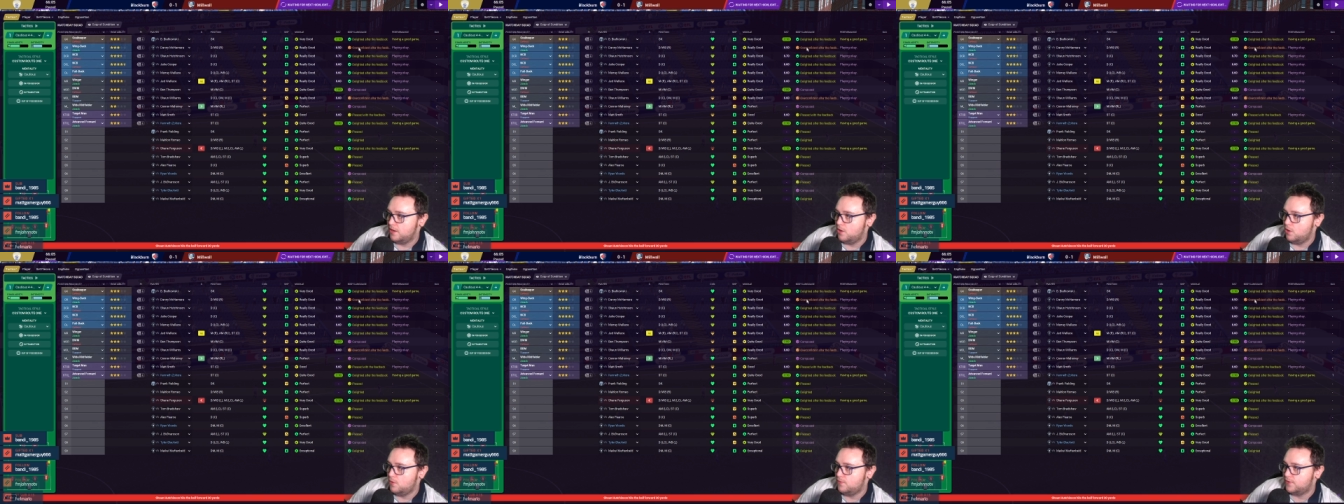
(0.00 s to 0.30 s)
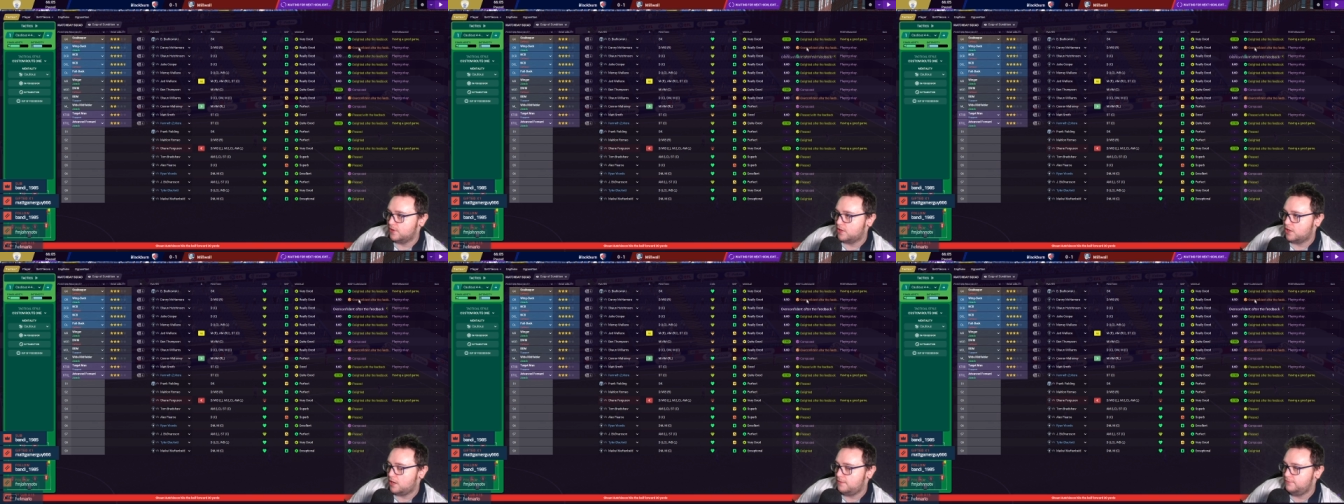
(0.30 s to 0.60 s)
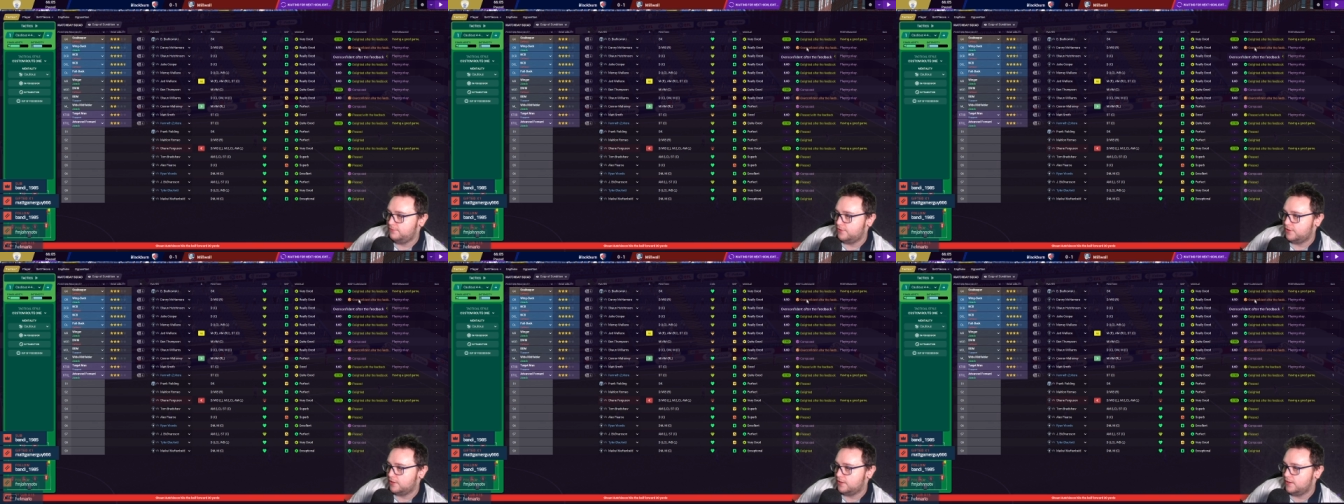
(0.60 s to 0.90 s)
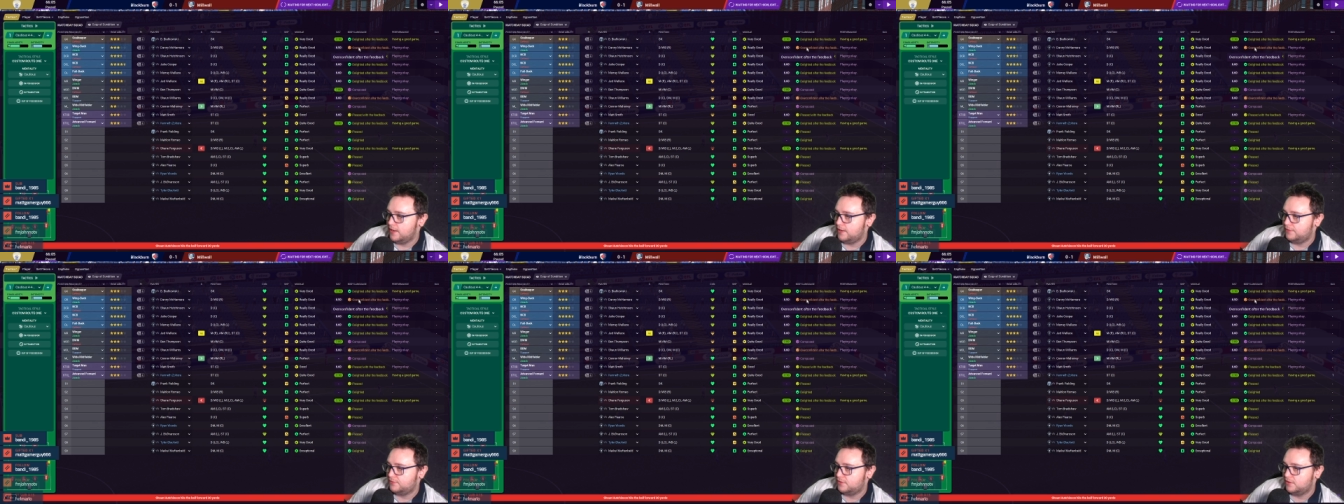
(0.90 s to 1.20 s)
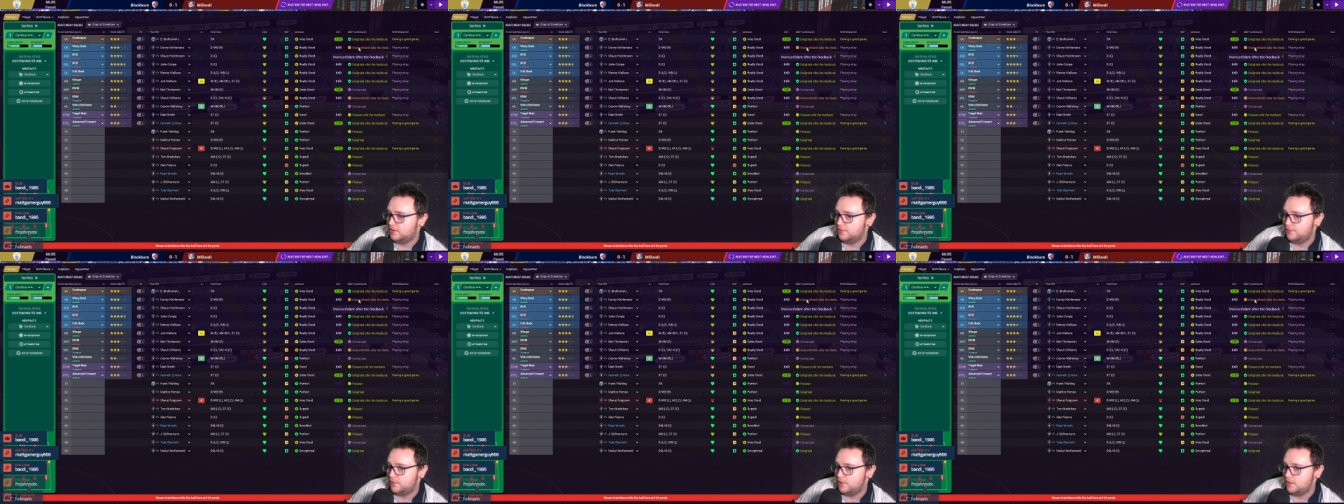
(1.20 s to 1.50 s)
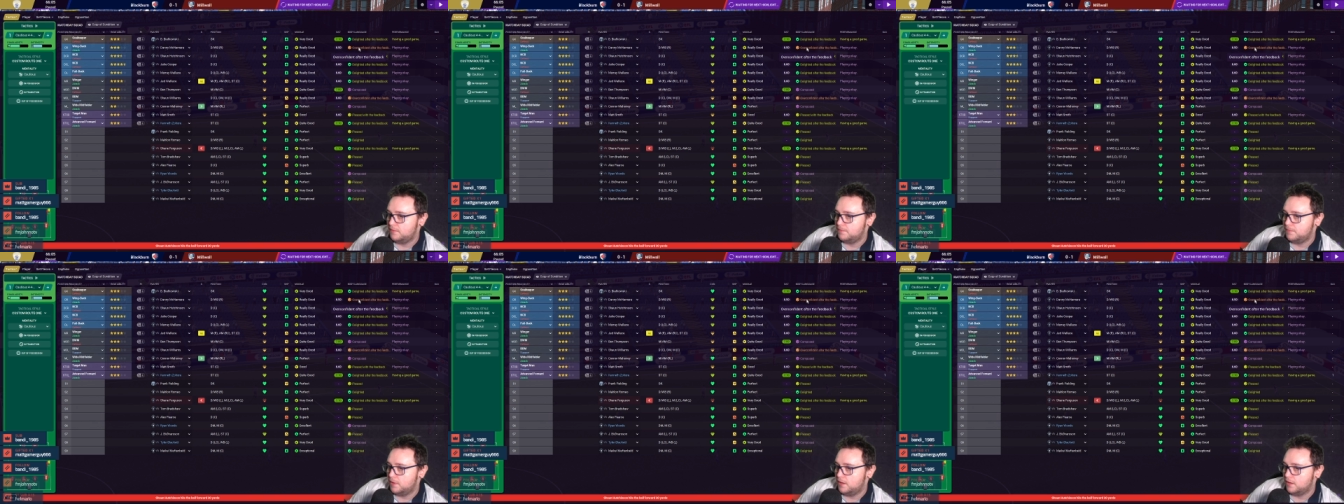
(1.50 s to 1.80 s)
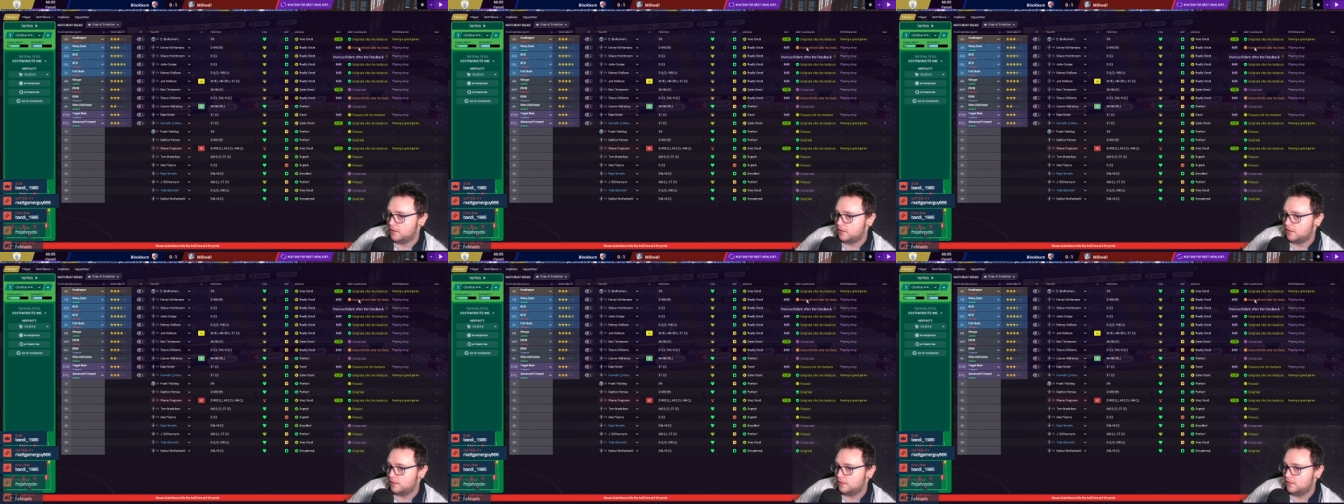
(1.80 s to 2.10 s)
Overconfident after the
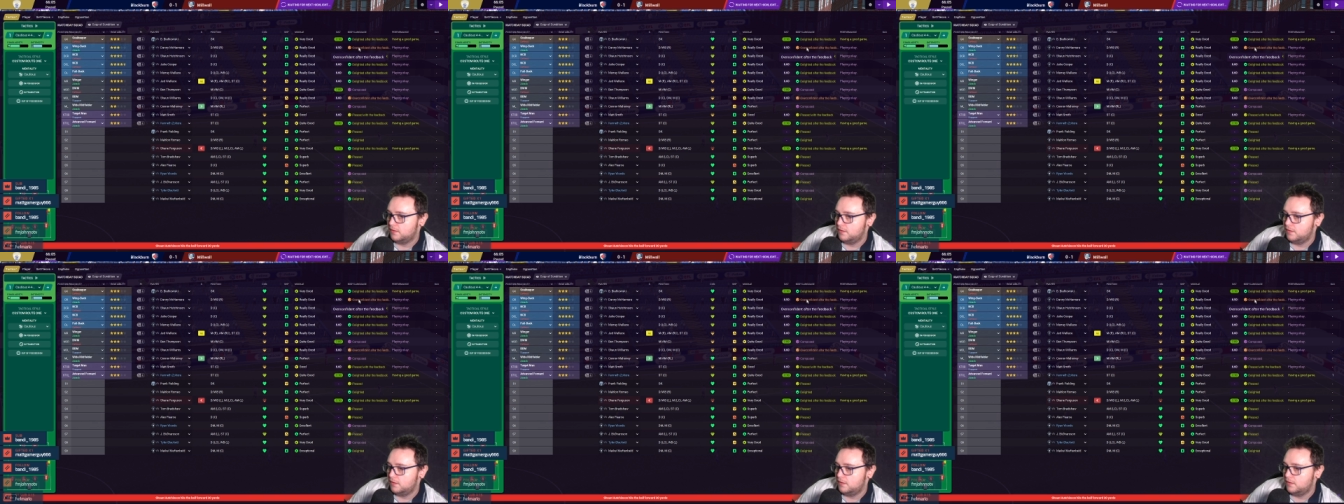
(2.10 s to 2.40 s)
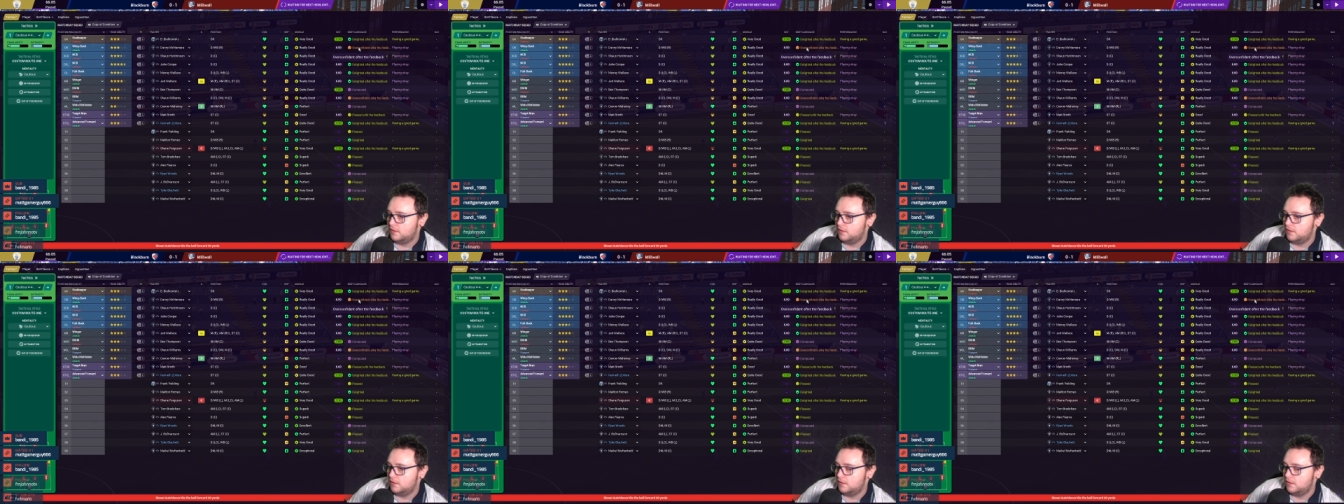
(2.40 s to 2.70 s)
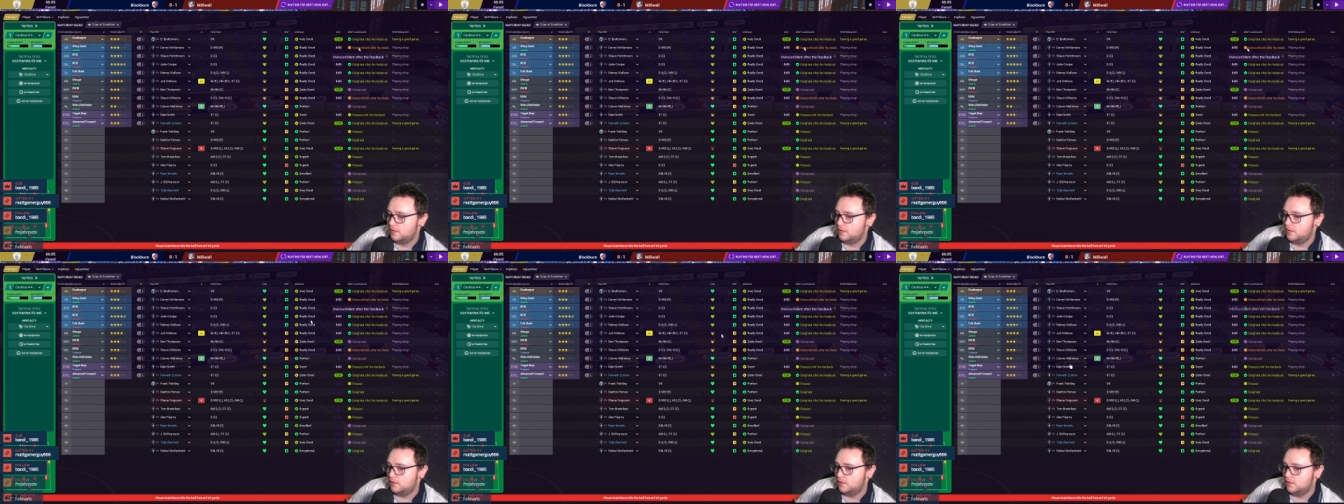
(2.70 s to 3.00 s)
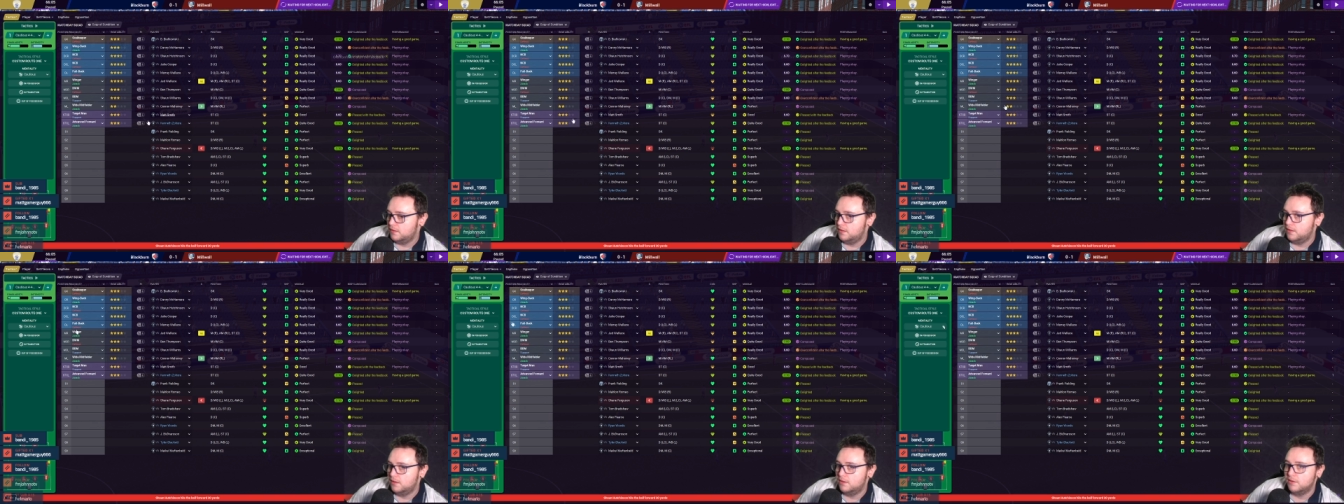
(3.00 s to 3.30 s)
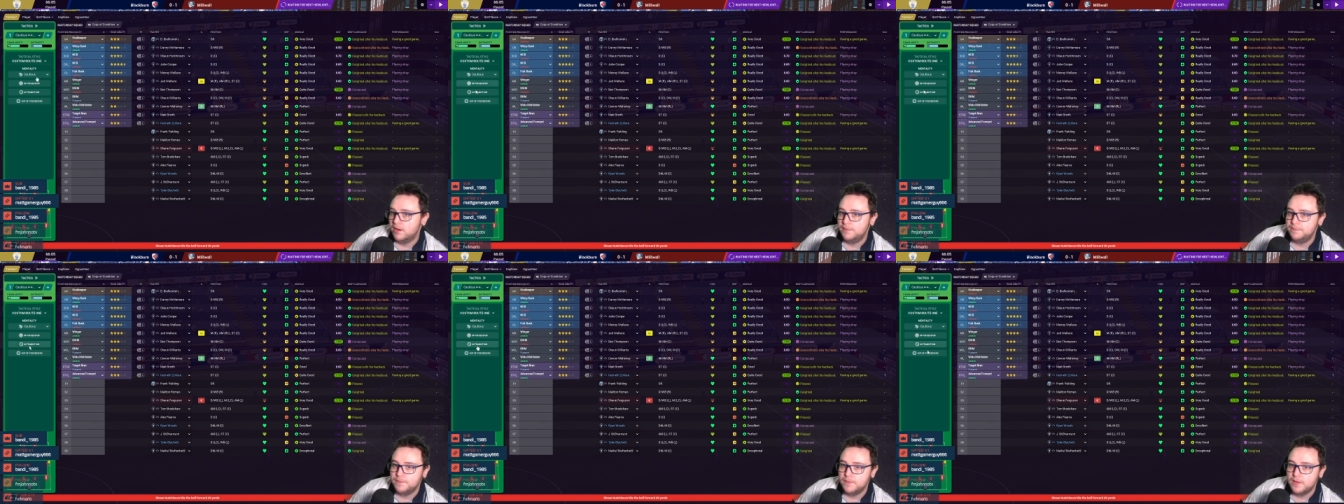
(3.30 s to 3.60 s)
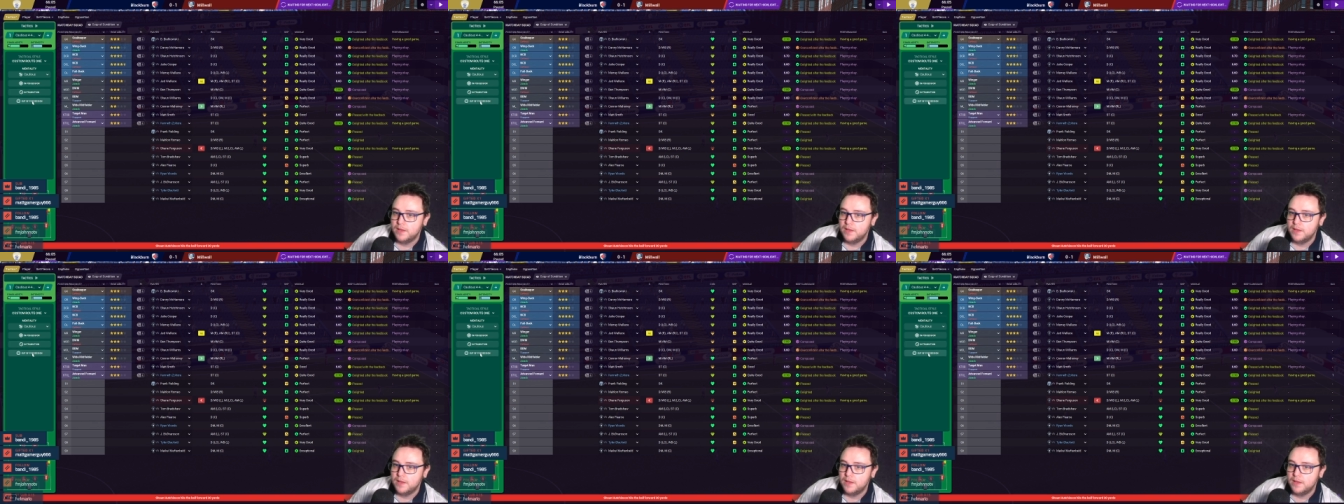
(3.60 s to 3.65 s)
feedback. All right.